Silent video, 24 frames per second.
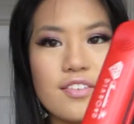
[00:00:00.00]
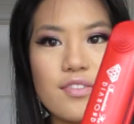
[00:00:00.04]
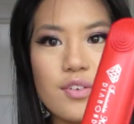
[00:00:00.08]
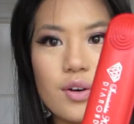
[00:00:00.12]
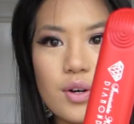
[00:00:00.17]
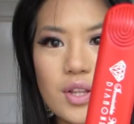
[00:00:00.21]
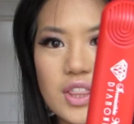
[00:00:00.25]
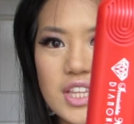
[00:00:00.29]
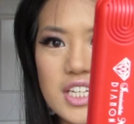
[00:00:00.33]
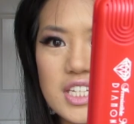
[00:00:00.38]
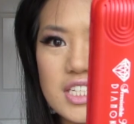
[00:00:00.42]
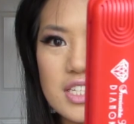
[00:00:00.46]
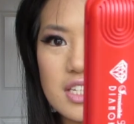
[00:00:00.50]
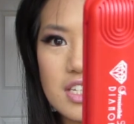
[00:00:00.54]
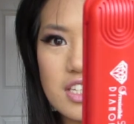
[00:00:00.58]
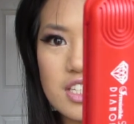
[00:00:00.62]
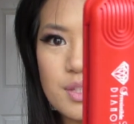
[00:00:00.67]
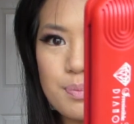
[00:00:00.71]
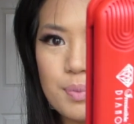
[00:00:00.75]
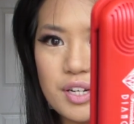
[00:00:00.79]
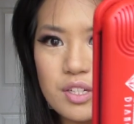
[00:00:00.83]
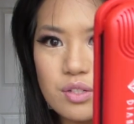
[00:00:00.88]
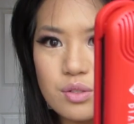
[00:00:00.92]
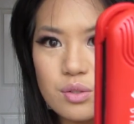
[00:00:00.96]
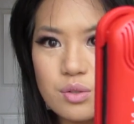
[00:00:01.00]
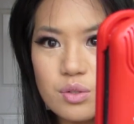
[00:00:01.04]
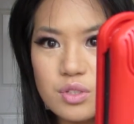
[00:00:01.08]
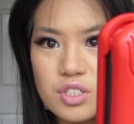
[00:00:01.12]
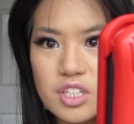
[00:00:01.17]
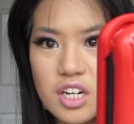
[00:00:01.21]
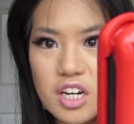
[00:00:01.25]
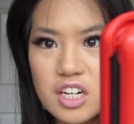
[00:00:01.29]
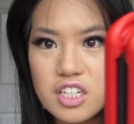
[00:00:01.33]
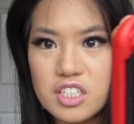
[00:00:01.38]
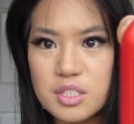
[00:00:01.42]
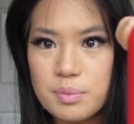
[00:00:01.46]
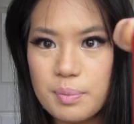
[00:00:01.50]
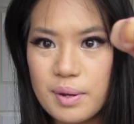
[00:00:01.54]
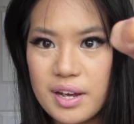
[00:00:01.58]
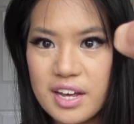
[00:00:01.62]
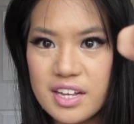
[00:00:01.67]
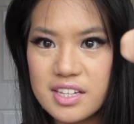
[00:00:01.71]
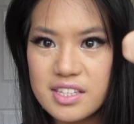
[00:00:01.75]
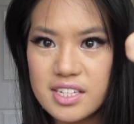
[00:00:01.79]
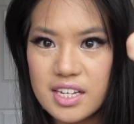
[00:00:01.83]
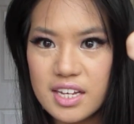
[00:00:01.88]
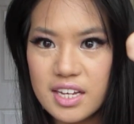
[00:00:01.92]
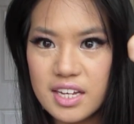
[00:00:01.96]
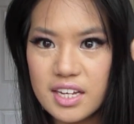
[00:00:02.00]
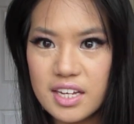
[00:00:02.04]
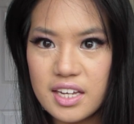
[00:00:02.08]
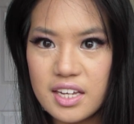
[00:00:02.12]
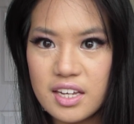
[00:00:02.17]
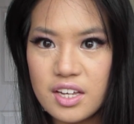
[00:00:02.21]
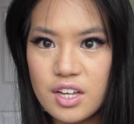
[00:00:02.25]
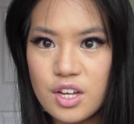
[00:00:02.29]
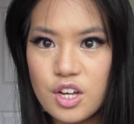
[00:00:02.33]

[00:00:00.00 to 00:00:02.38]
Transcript: You've got these special touch pads here.